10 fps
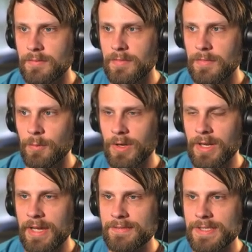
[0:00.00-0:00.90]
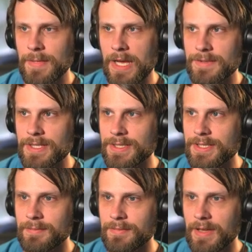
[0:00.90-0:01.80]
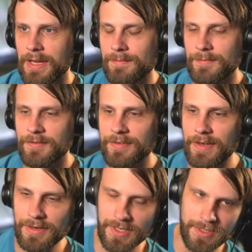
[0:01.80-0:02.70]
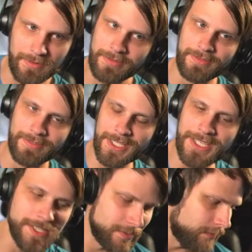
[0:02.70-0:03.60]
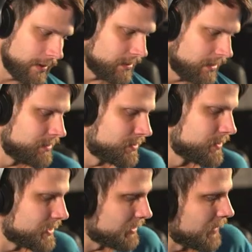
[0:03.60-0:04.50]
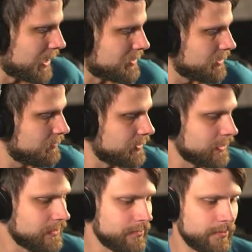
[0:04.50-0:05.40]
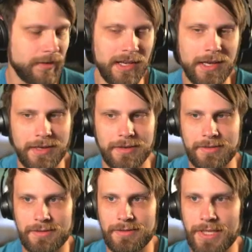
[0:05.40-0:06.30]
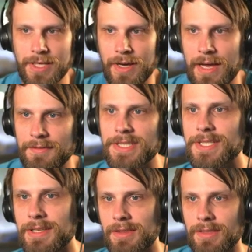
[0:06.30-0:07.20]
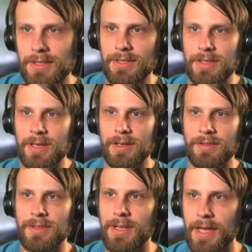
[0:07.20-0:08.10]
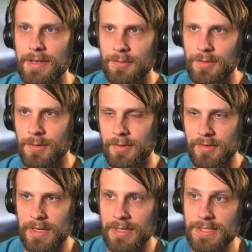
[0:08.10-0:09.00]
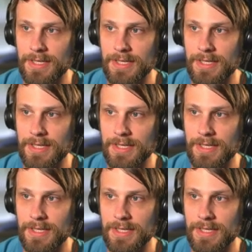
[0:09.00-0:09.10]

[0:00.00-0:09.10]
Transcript: we're going to have some options. I'm I'm very this is a very interesting matchup because uh, you know, obviously the uh, the Naya runes deck is a